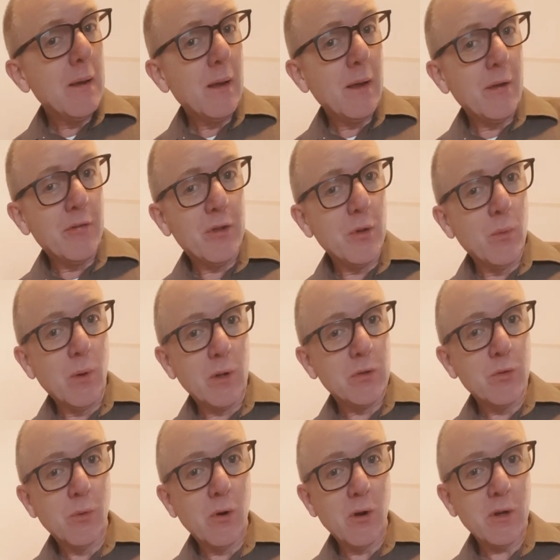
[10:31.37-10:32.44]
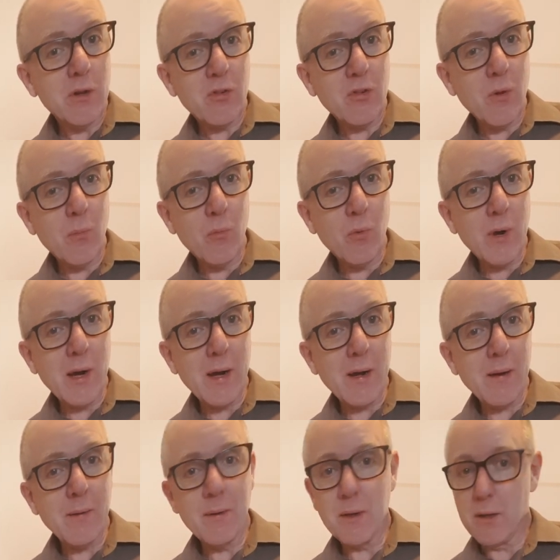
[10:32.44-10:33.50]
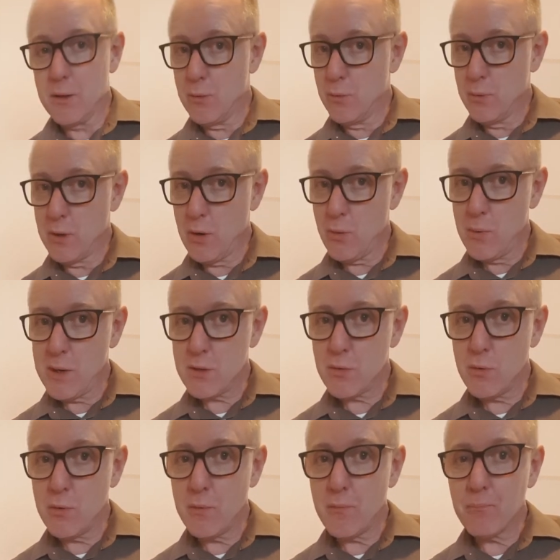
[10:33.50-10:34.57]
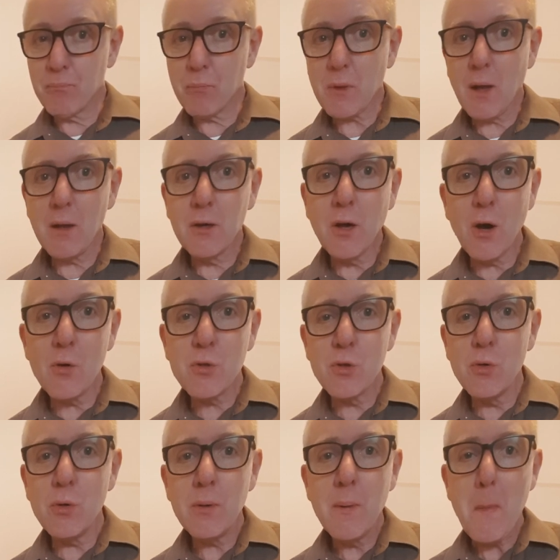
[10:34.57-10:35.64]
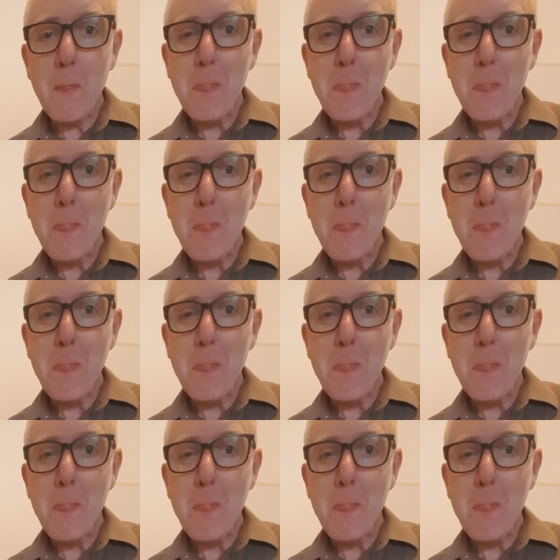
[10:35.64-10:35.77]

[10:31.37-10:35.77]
if you want to order somewhere, you know where to go to.